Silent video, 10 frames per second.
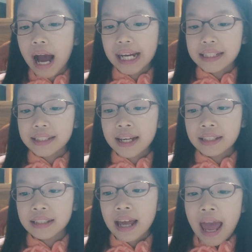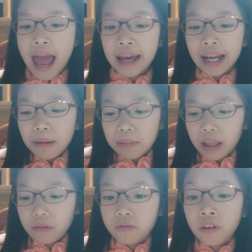I insist. And I
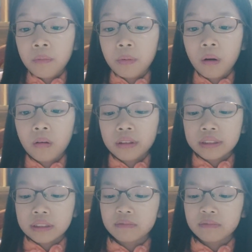play football.